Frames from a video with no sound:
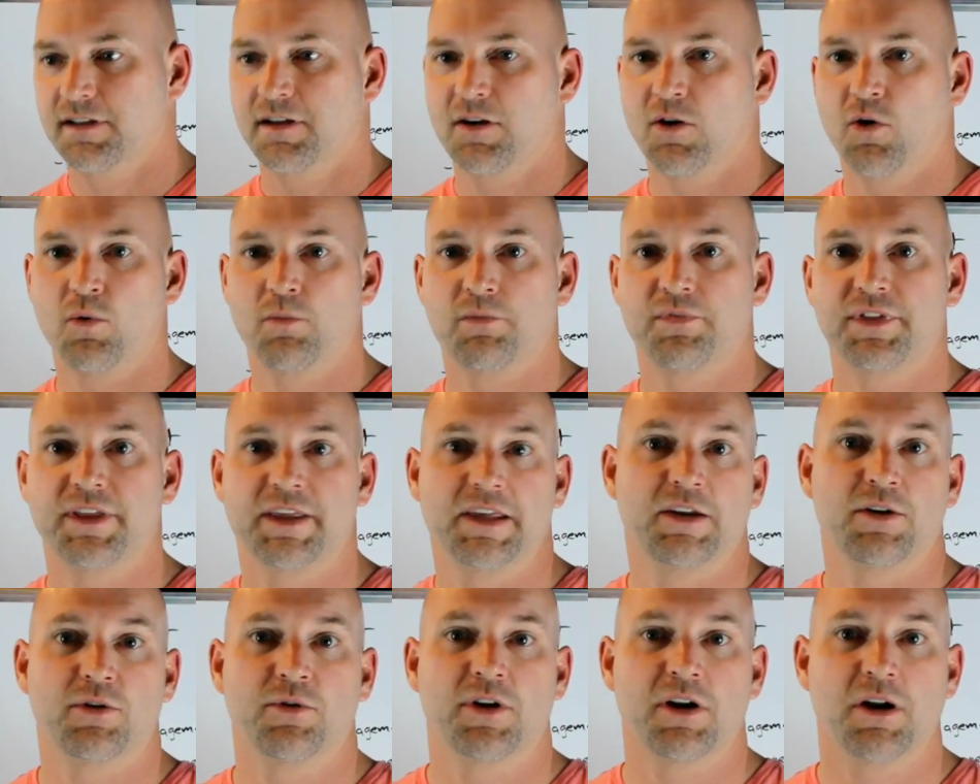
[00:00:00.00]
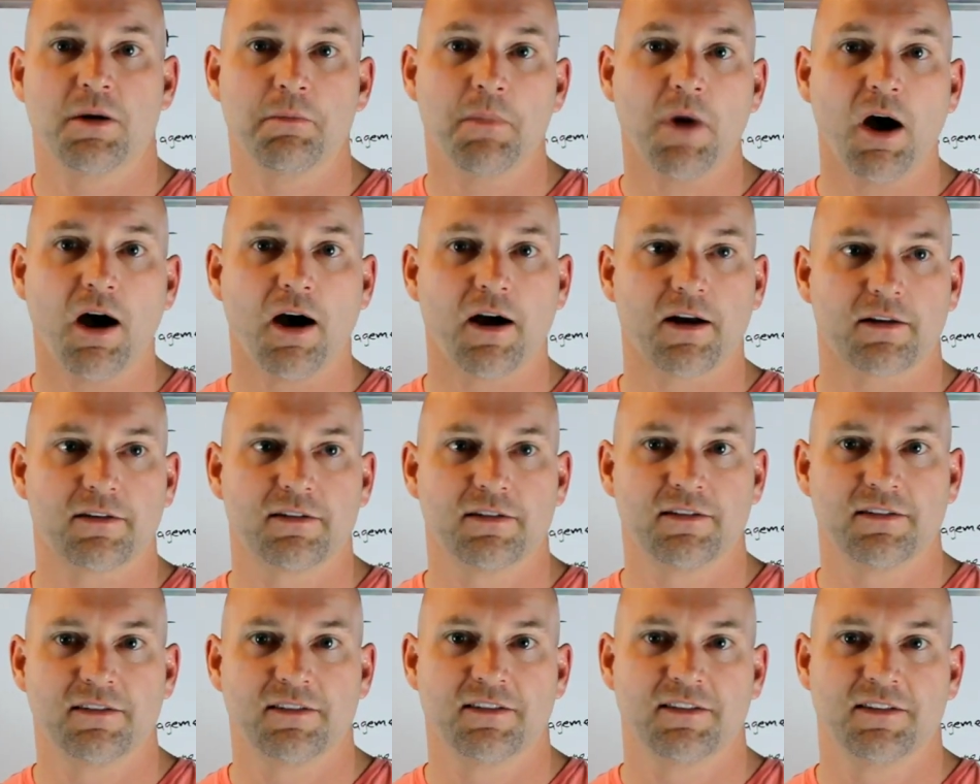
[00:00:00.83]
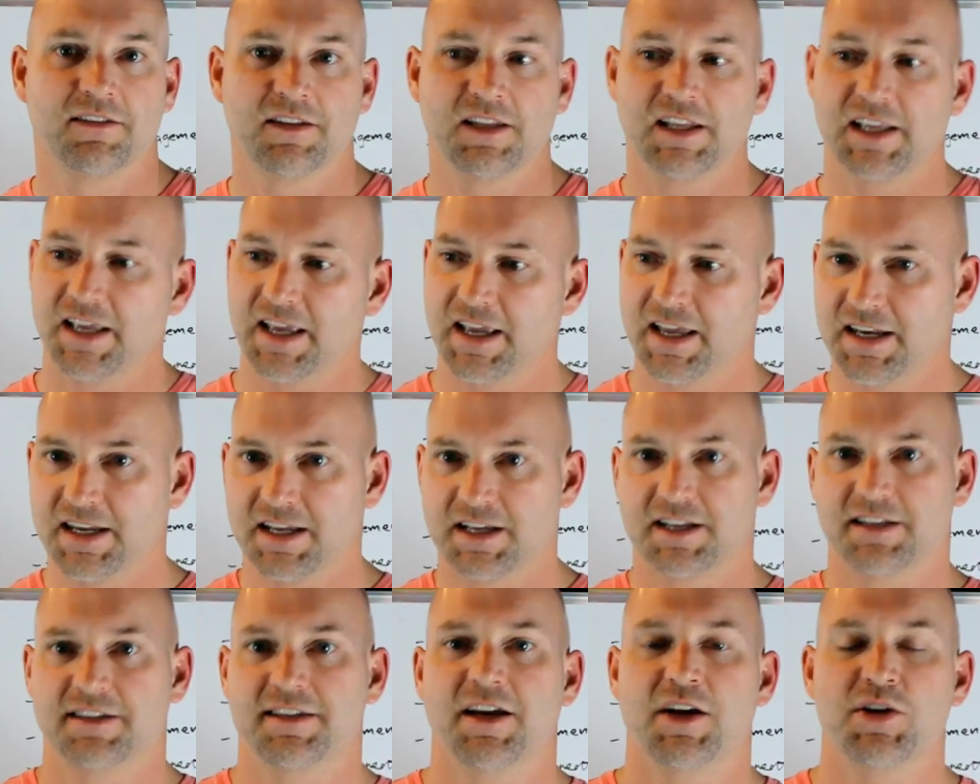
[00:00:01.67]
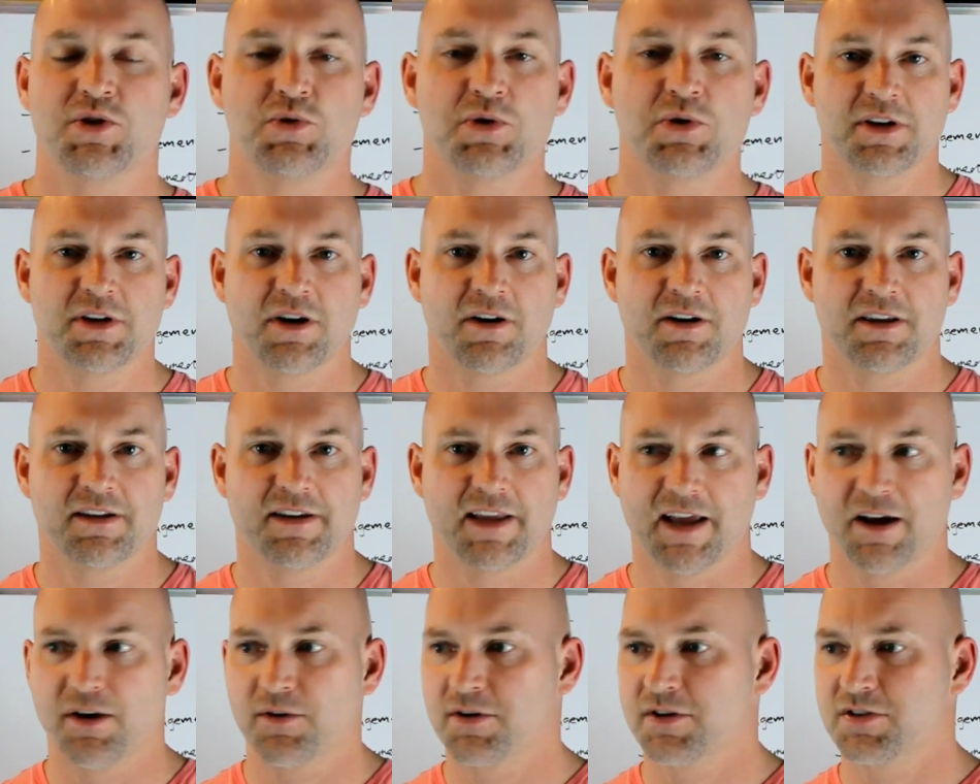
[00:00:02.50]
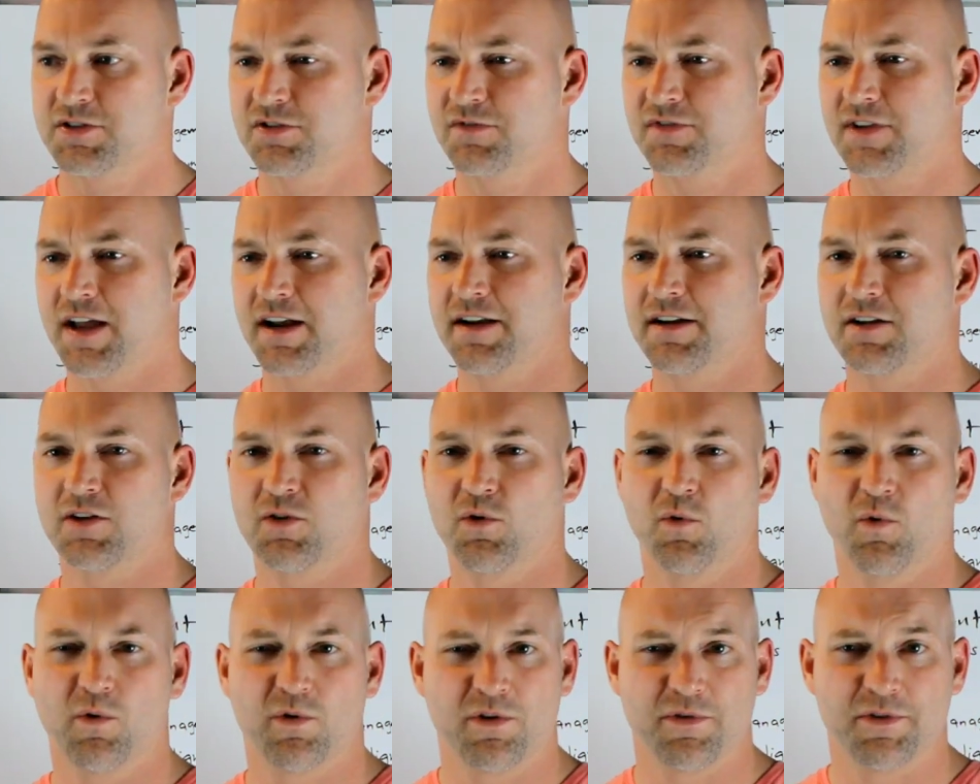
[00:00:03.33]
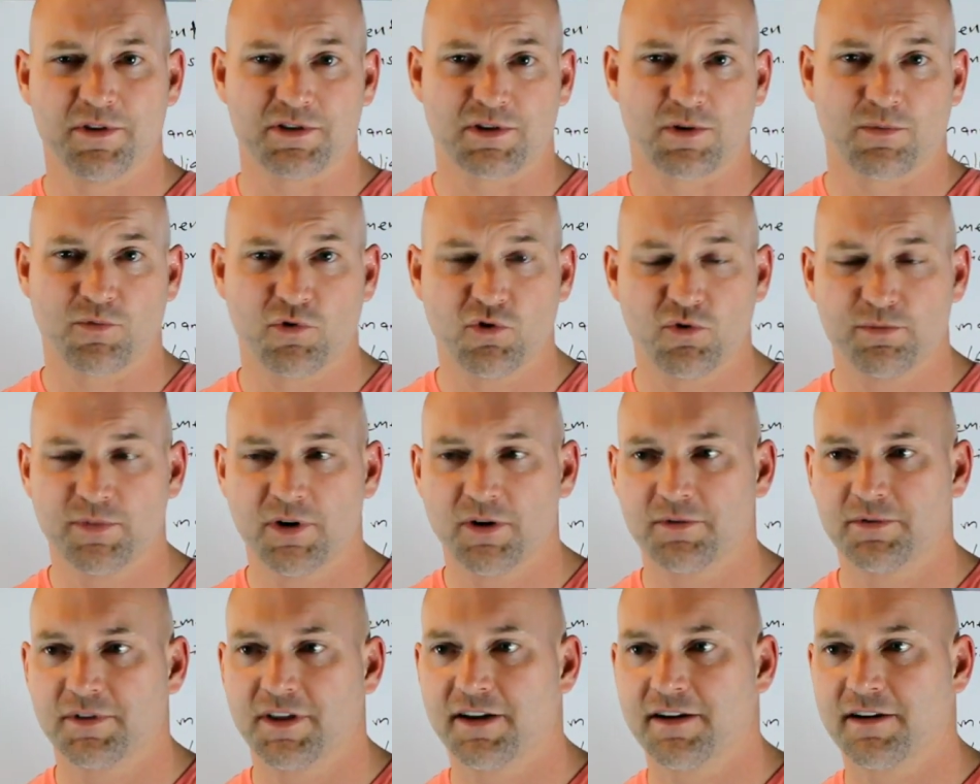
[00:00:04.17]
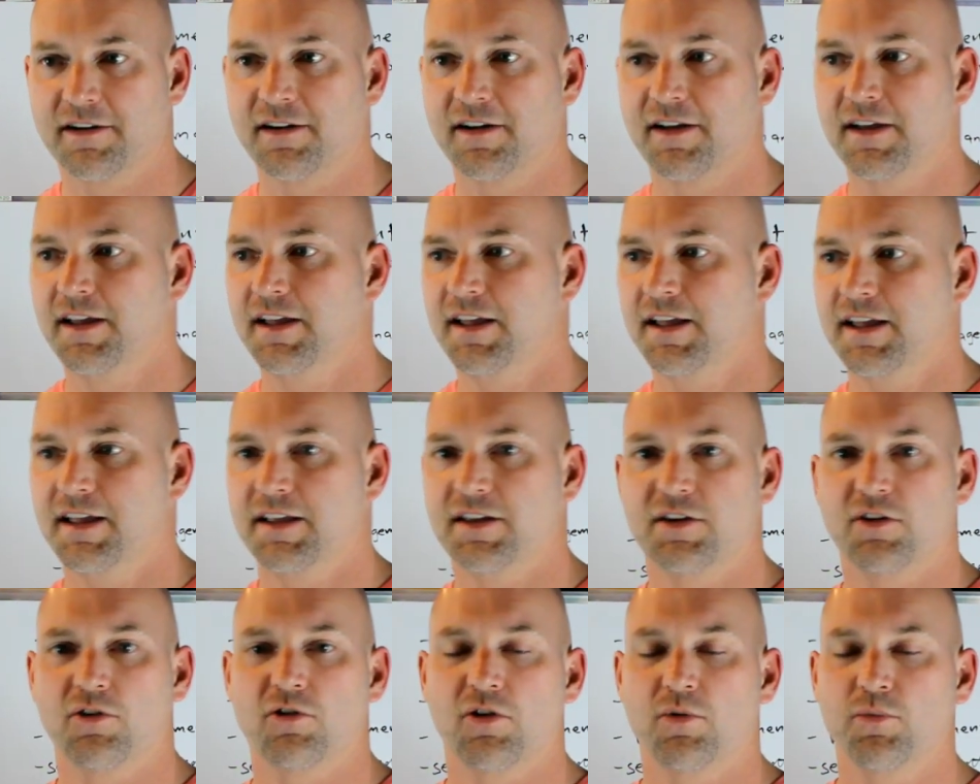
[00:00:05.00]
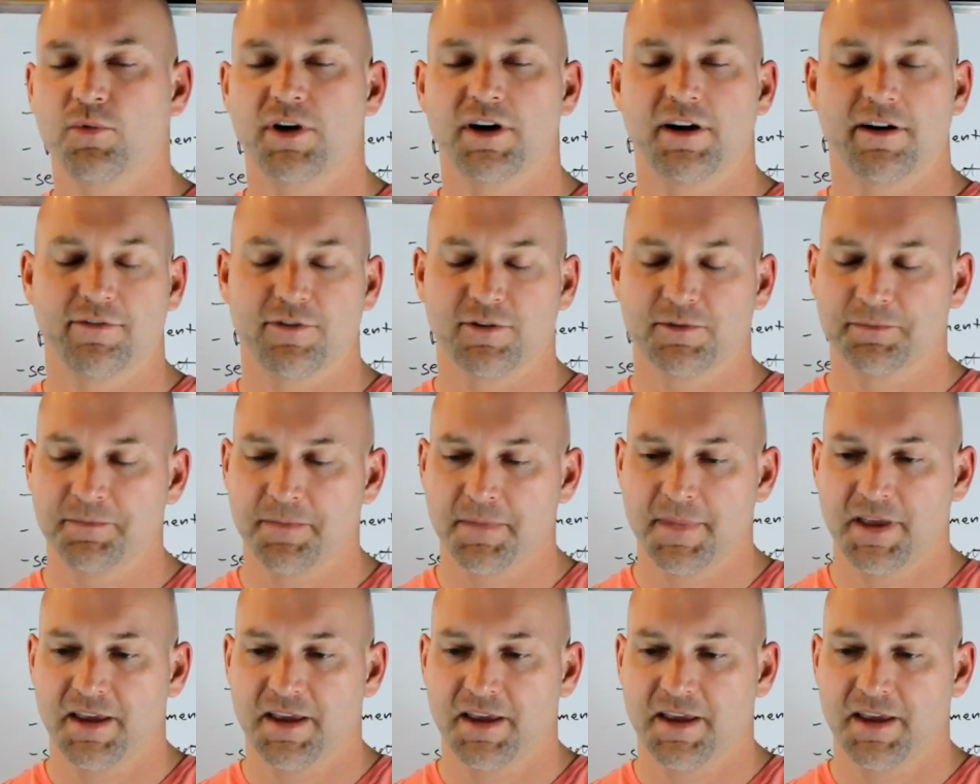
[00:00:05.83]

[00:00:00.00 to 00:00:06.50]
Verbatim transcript: home theater in a box and it could tell turn it down because you've got it in a corner, there's a room mode there, you know, or whatever.